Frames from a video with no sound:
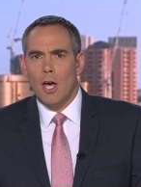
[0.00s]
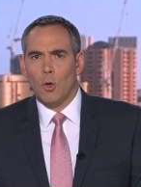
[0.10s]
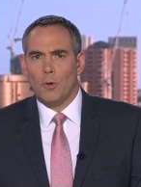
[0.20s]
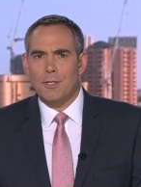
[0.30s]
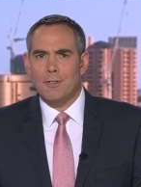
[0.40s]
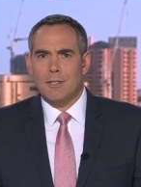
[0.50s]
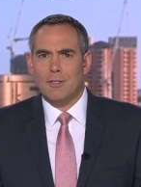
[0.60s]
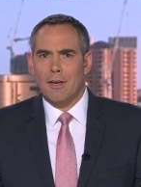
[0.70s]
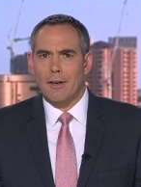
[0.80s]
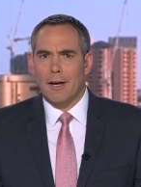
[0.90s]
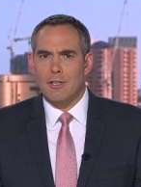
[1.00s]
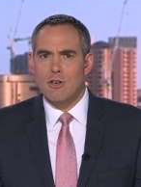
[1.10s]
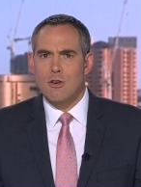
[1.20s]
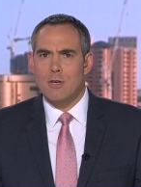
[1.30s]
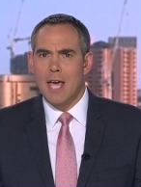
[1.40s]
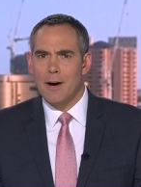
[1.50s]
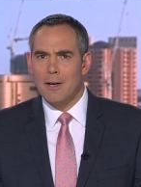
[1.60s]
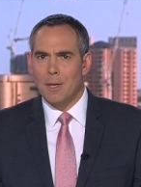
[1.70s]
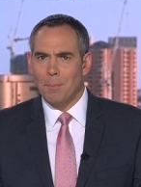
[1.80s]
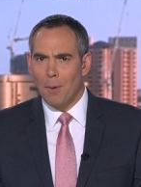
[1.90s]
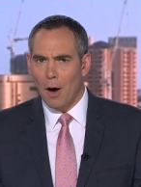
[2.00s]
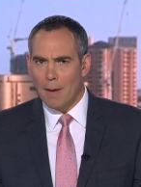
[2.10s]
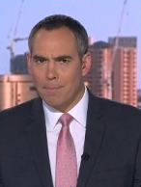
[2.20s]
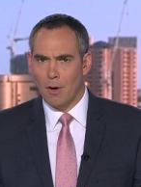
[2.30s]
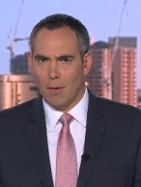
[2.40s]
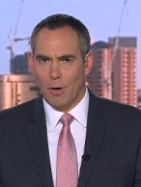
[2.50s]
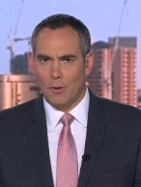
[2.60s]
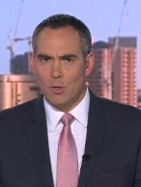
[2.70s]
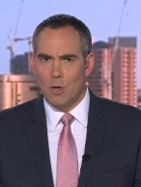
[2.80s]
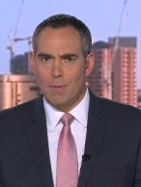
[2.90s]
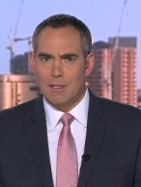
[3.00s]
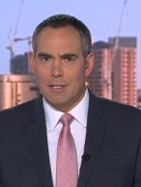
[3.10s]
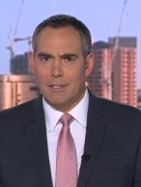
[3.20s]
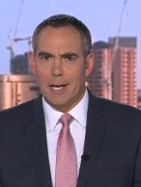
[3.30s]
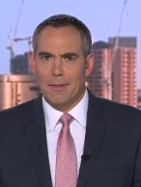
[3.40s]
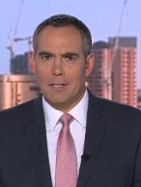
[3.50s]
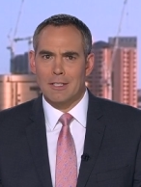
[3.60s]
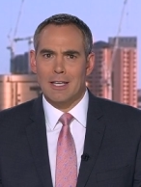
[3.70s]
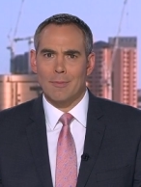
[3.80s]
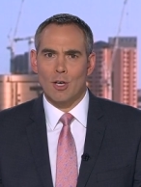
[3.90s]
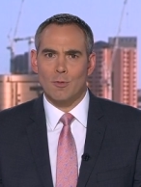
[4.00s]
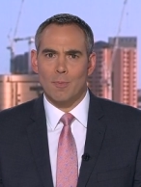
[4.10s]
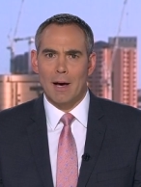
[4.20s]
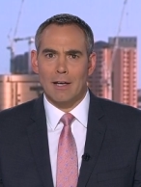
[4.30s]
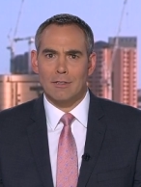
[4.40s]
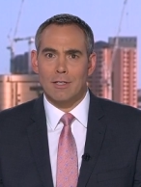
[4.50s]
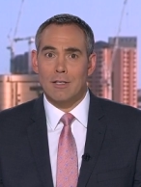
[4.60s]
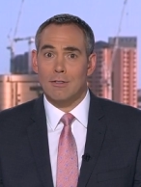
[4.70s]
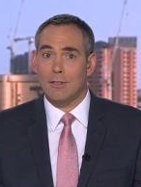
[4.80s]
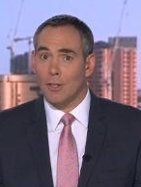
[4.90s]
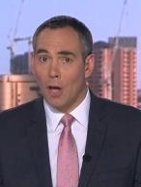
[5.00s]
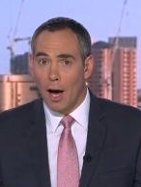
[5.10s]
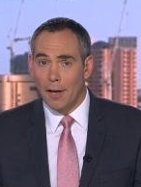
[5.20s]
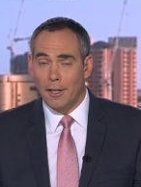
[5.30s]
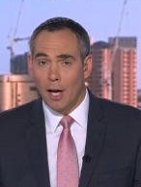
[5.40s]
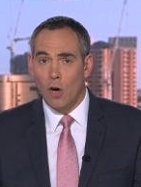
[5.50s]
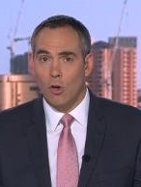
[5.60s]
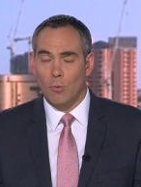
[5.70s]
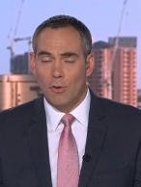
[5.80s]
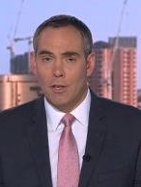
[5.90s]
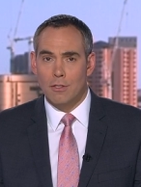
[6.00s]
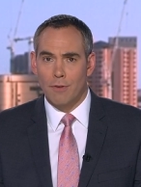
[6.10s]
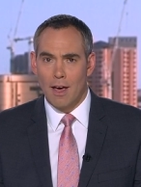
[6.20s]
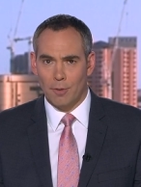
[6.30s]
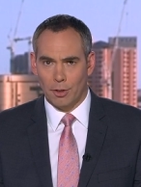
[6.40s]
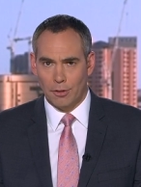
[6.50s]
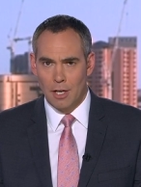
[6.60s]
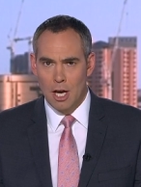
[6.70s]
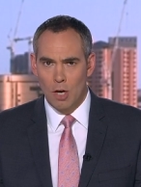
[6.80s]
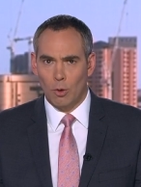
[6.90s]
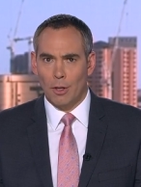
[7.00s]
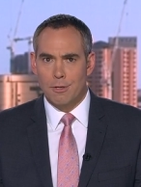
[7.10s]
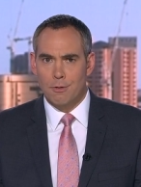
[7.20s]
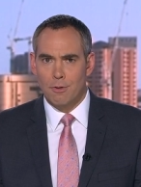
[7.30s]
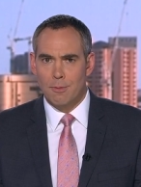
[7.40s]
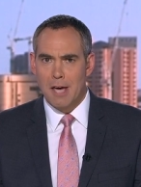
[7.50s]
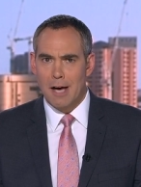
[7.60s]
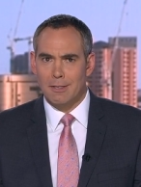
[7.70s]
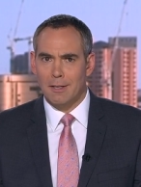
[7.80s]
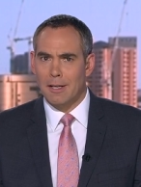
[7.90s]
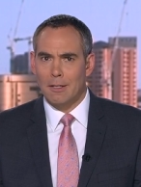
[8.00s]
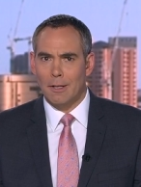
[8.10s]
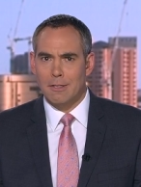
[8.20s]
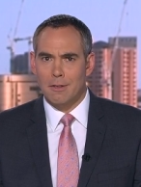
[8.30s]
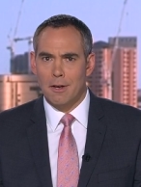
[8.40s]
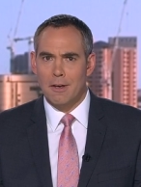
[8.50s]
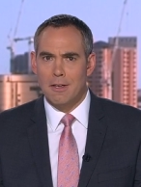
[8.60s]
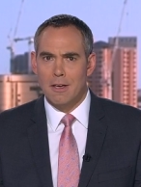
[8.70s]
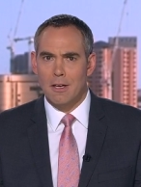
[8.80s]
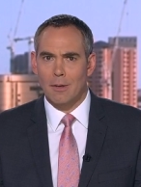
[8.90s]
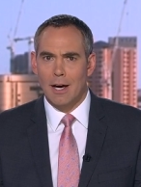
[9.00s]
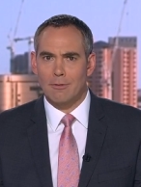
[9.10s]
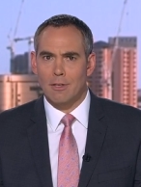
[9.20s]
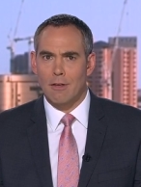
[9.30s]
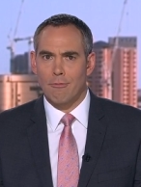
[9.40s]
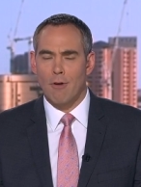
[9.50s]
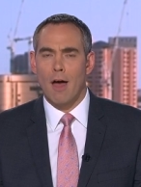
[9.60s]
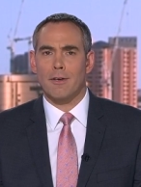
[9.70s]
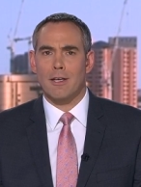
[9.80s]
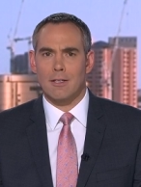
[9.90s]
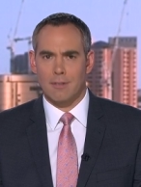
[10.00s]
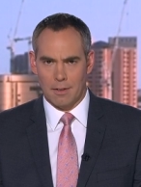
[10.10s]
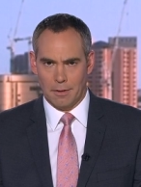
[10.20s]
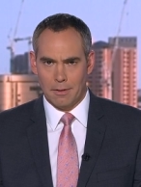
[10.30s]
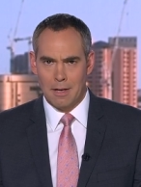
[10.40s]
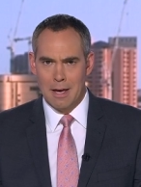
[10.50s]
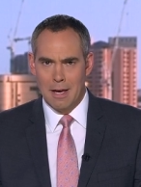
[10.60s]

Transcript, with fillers: An autistic teenager who carried a pipe bomb onto a busy southern suburbs bus is tonight at home with his family, released from custody less than a year after the frightening incident.